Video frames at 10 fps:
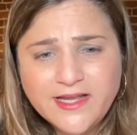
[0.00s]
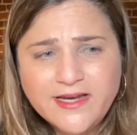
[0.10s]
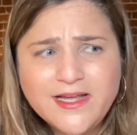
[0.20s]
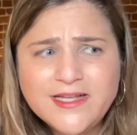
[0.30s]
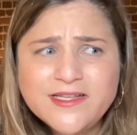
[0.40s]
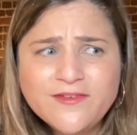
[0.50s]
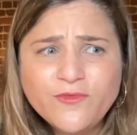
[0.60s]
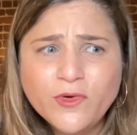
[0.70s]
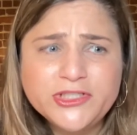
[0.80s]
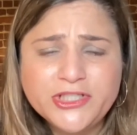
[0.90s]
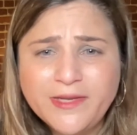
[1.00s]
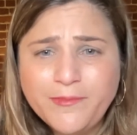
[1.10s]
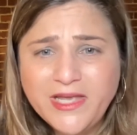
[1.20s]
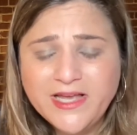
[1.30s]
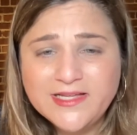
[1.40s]
And it's unfortunate
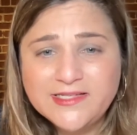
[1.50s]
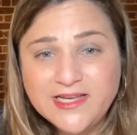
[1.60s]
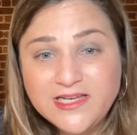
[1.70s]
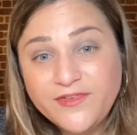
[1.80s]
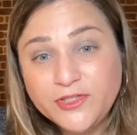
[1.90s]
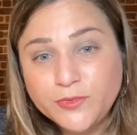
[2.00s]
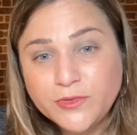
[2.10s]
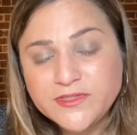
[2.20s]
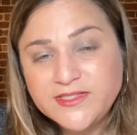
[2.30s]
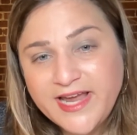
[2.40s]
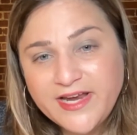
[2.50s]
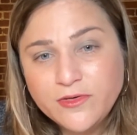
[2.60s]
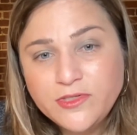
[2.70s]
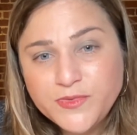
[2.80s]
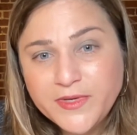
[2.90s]
because individuals
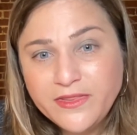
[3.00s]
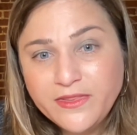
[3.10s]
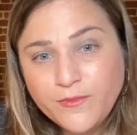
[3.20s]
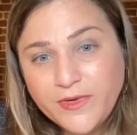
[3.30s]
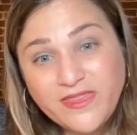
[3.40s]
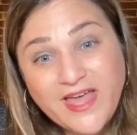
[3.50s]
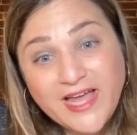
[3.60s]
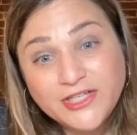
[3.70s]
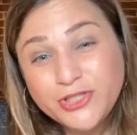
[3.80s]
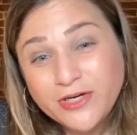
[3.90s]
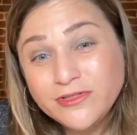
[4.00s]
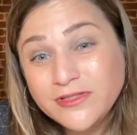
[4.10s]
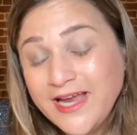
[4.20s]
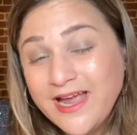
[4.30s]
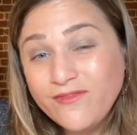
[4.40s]
diagnosed with that
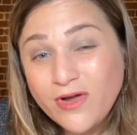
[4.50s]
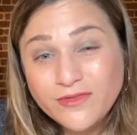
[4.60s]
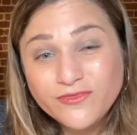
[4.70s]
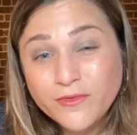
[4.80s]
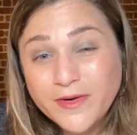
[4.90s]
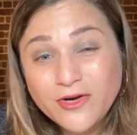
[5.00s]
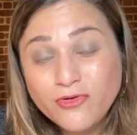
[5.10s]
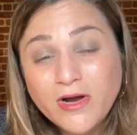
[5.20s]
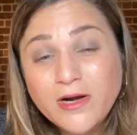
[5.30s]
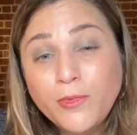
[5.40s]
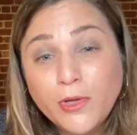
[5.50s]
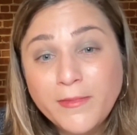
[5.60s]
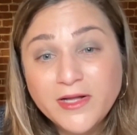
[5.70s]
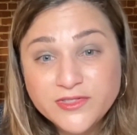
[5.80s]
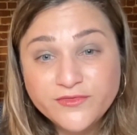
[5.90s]
generally have gone through incredible
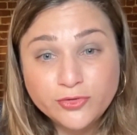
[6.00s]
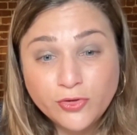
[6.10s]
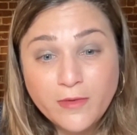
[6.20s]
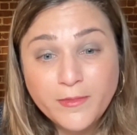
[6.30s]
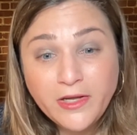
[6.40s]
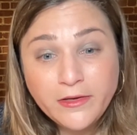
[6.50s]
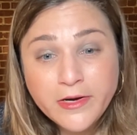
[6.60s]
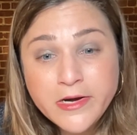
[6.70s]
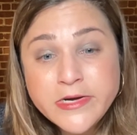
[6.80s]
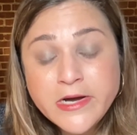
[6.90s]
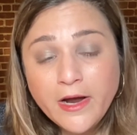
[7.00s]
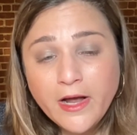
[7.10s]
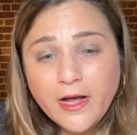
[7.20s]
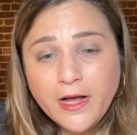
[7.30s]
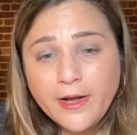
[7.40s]
amounts of trauma
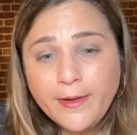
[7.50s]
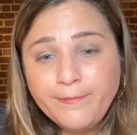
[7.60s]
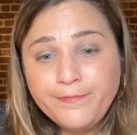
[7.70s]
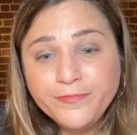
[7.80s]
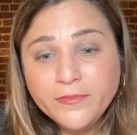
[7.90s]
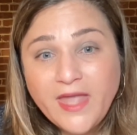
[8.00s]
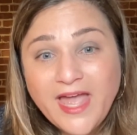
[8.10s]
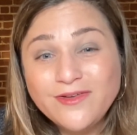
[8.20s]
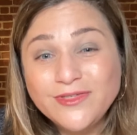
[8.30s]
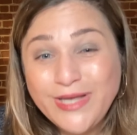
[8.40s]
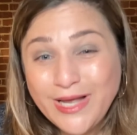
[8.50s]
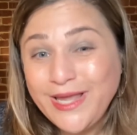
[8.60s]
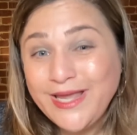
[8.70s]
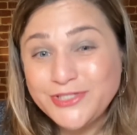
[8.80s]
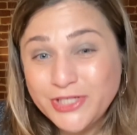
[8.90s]
at young
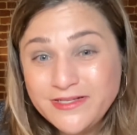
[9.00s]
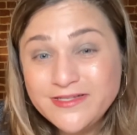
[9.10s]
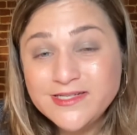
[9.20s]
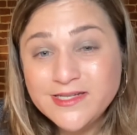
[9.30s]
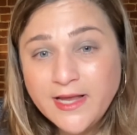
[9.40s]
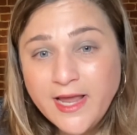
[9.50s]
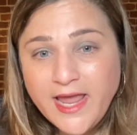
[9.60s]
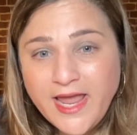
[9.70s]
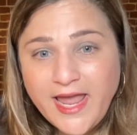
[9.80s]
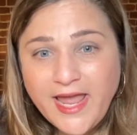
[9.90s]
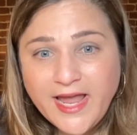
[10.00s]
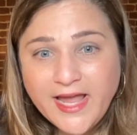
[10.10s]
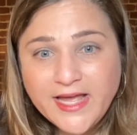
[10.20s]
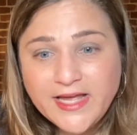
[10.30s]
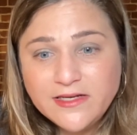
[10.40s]
ages,
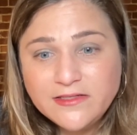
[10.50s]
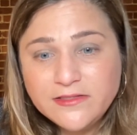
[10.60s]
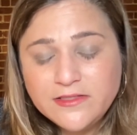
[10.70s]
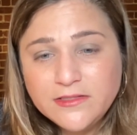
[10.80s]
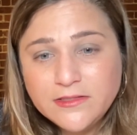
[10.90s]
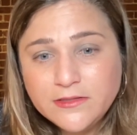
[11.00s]
and